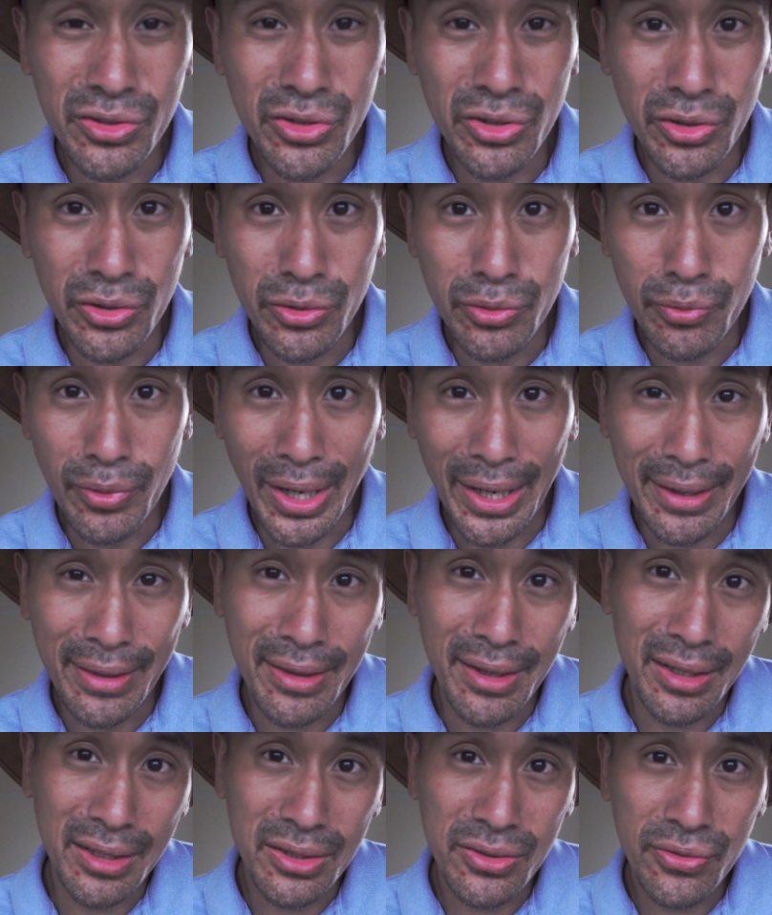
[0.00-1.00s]
to write
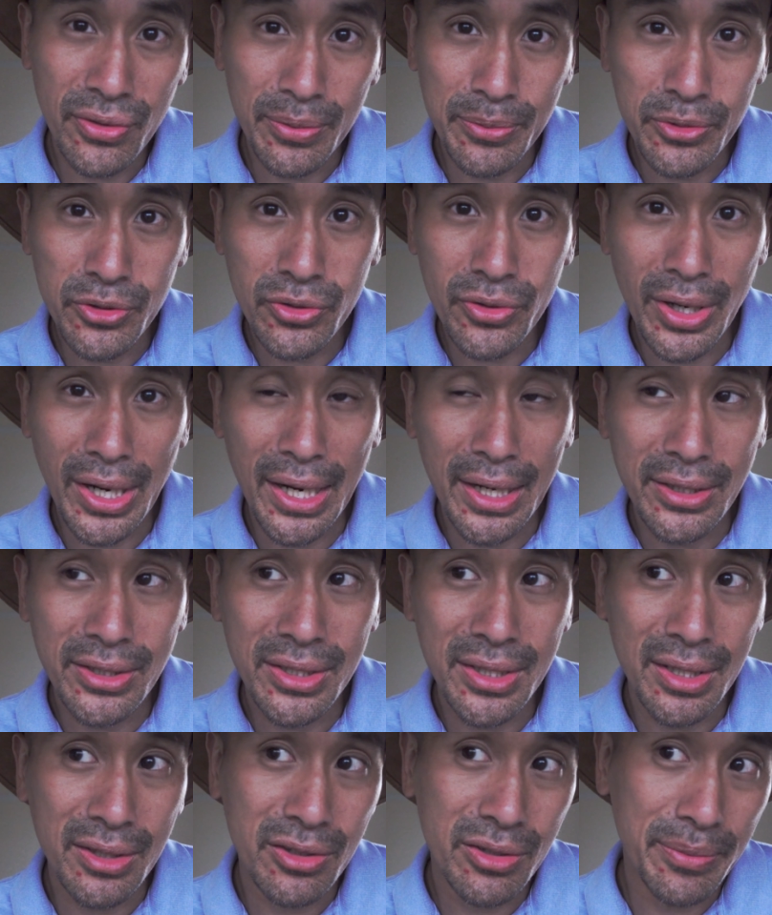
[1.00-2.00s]
things from
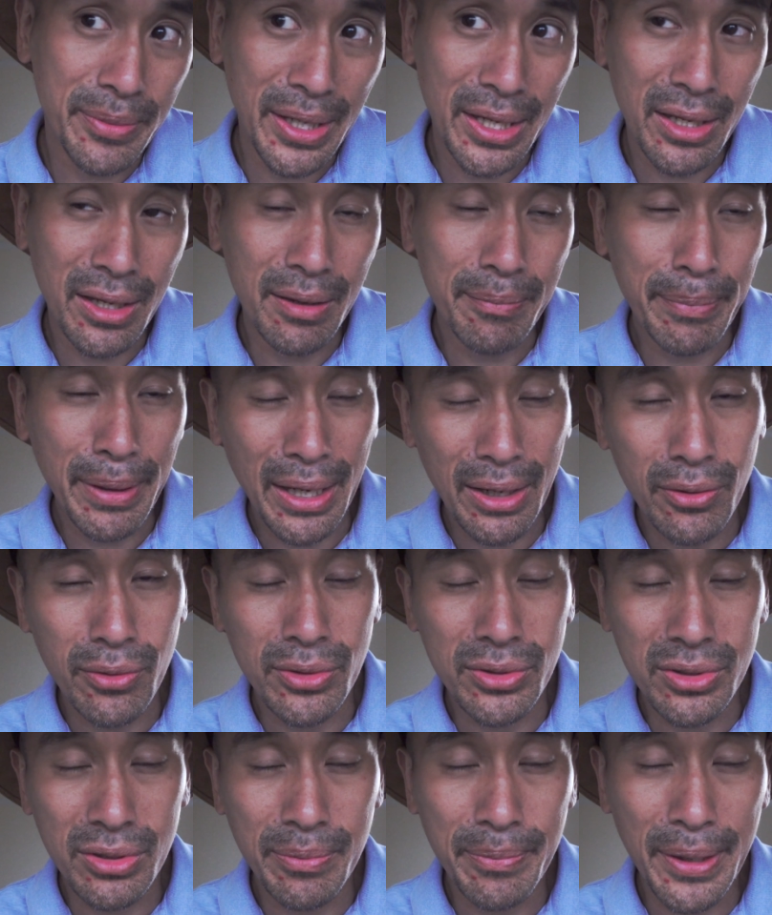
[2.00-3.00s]
scratch than to make it
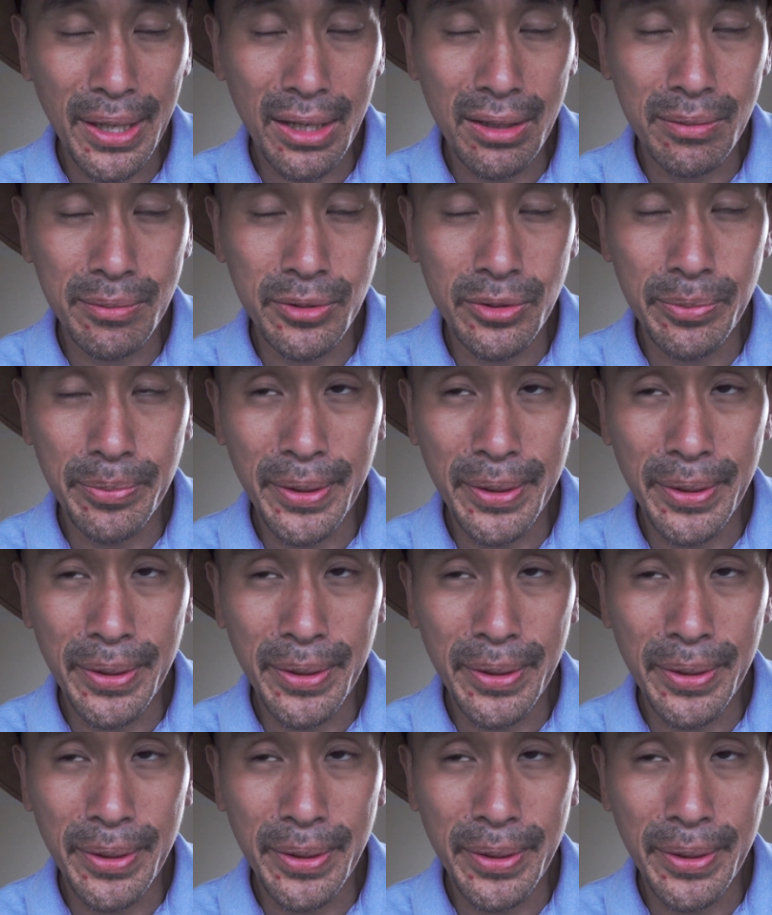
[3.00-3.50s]
backwards compatible.